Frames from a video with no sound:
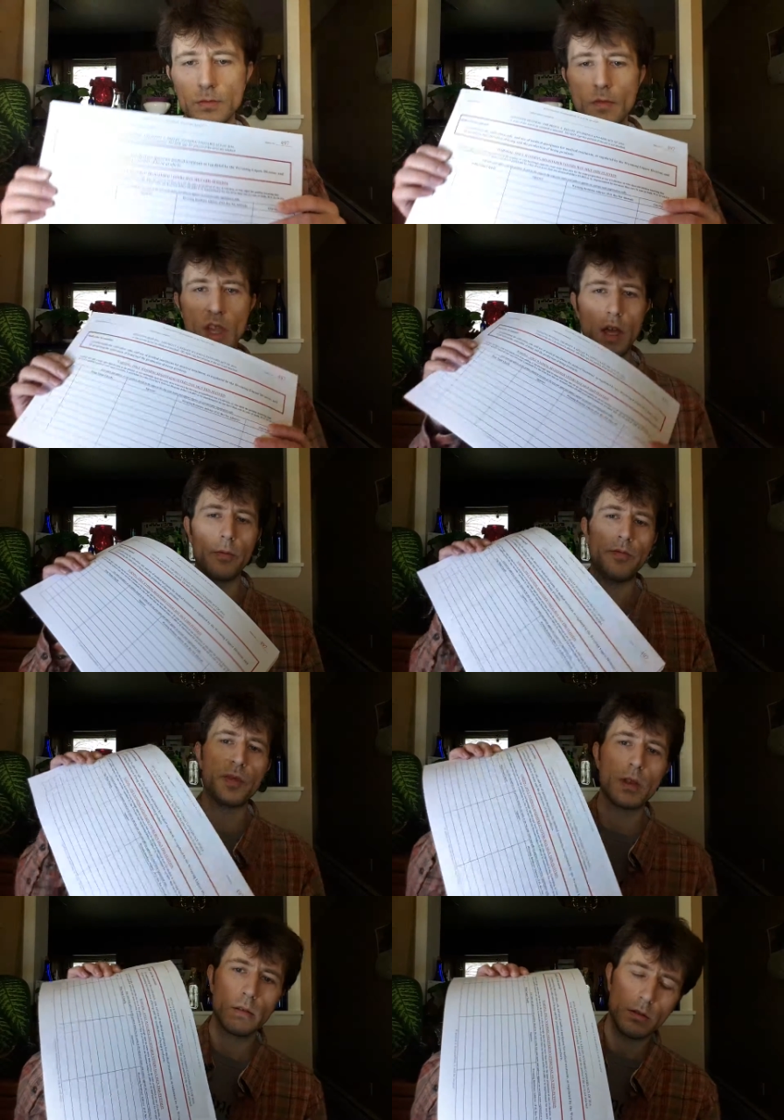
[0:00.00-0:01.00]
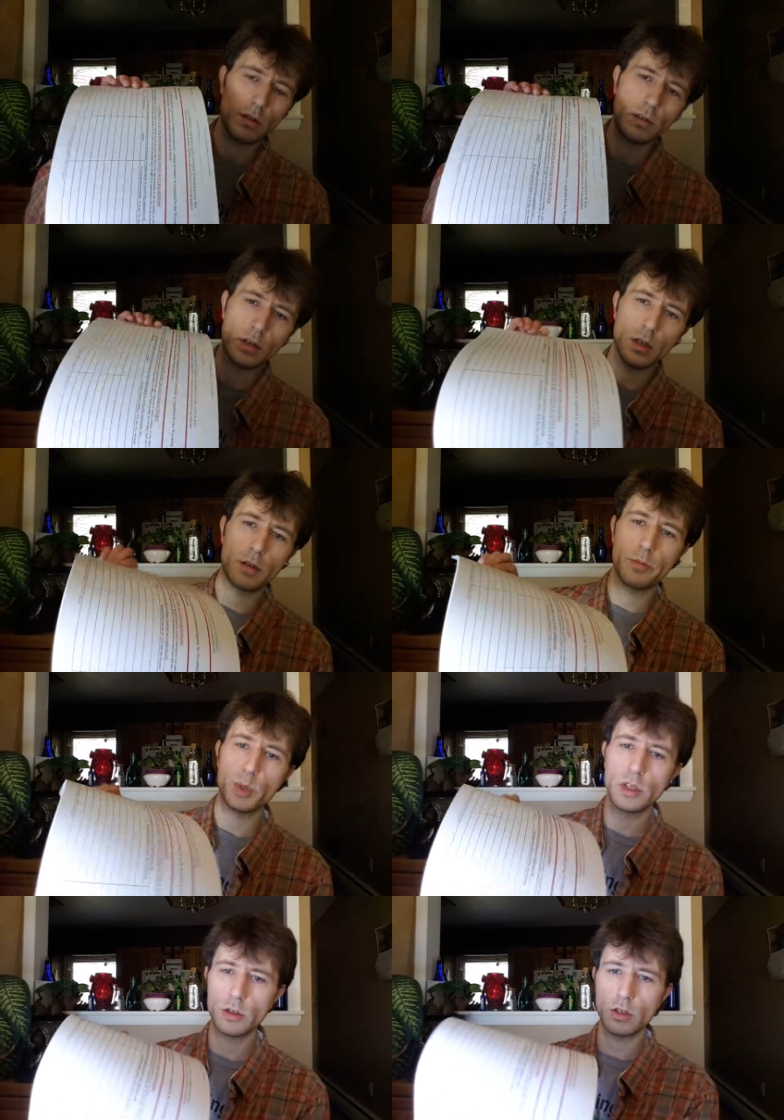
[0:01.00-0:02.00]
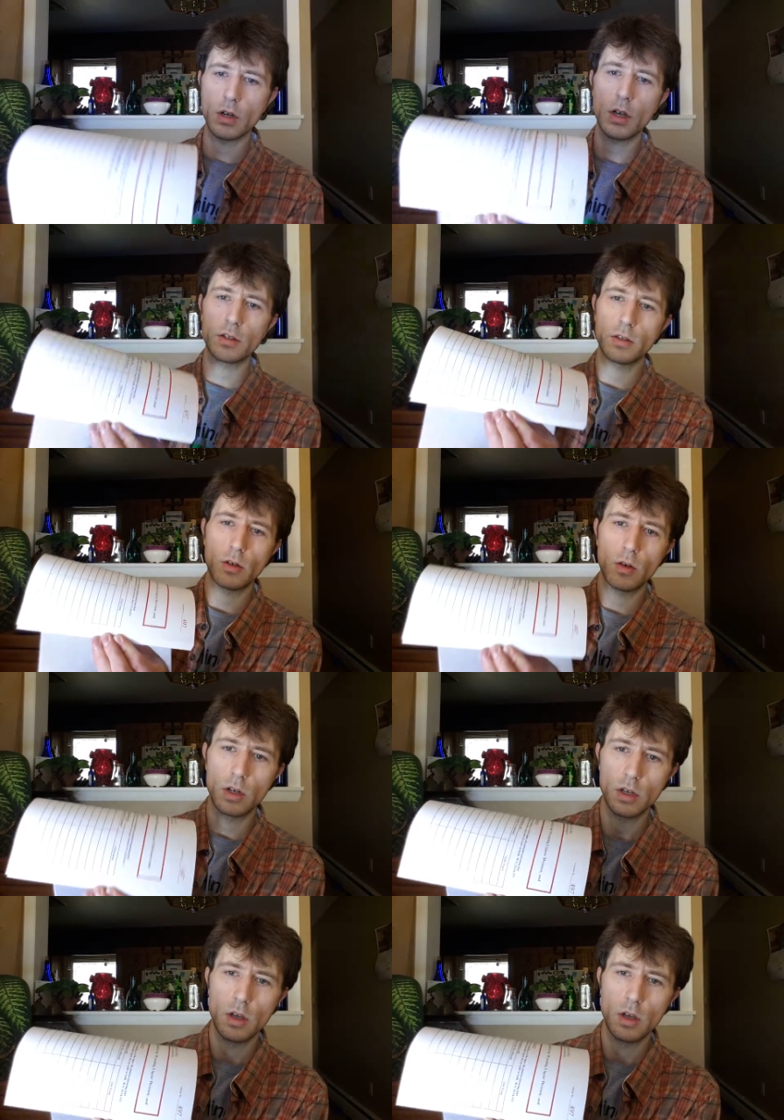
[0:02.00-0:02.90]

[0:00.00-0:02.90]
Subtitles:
Now, this petition also